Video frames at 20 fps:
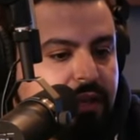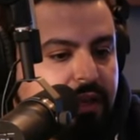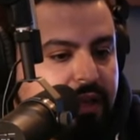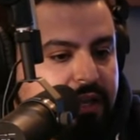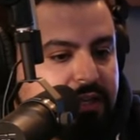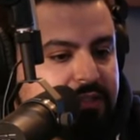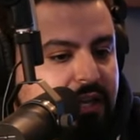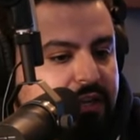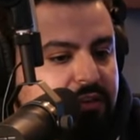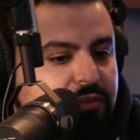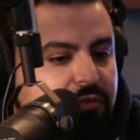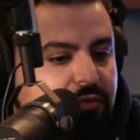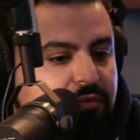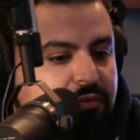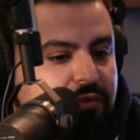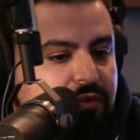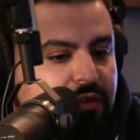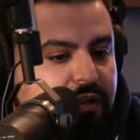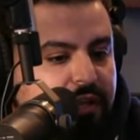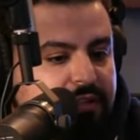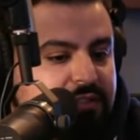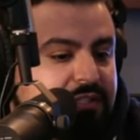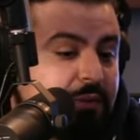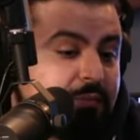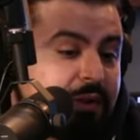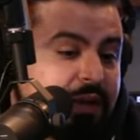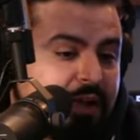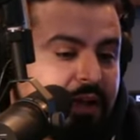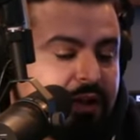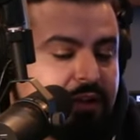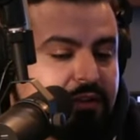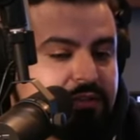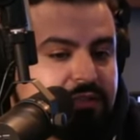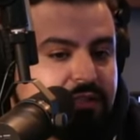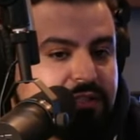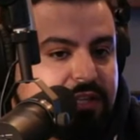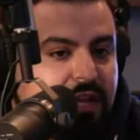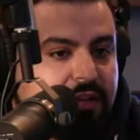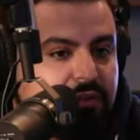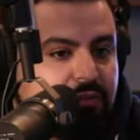is that you and somebody else
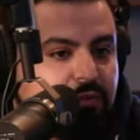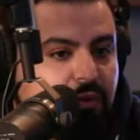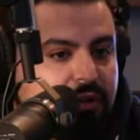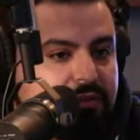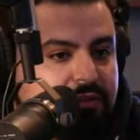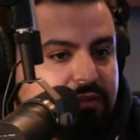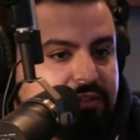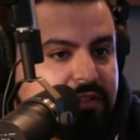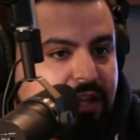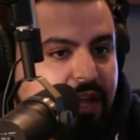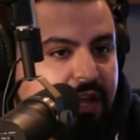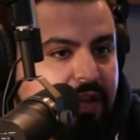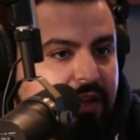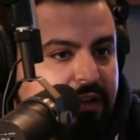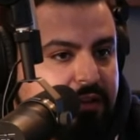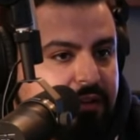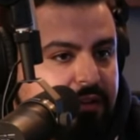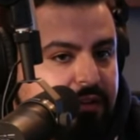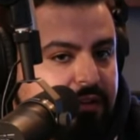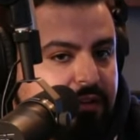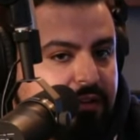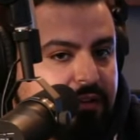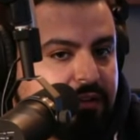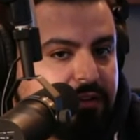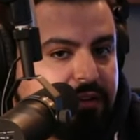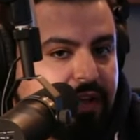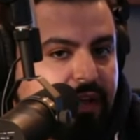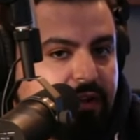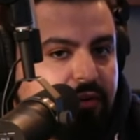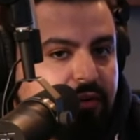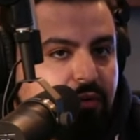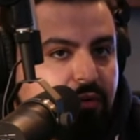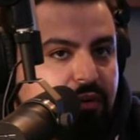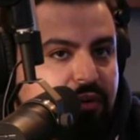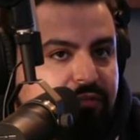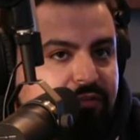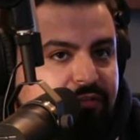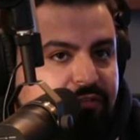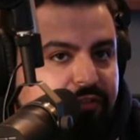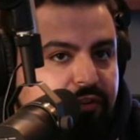is that you understand that in order
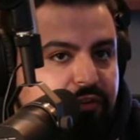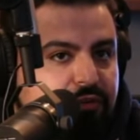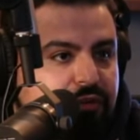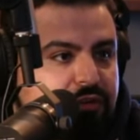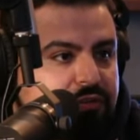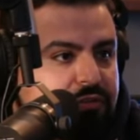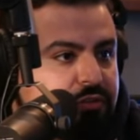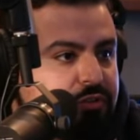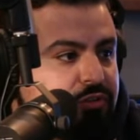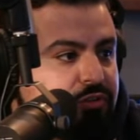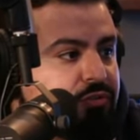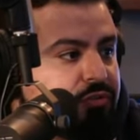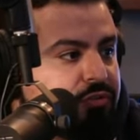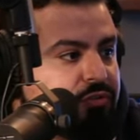for you to to,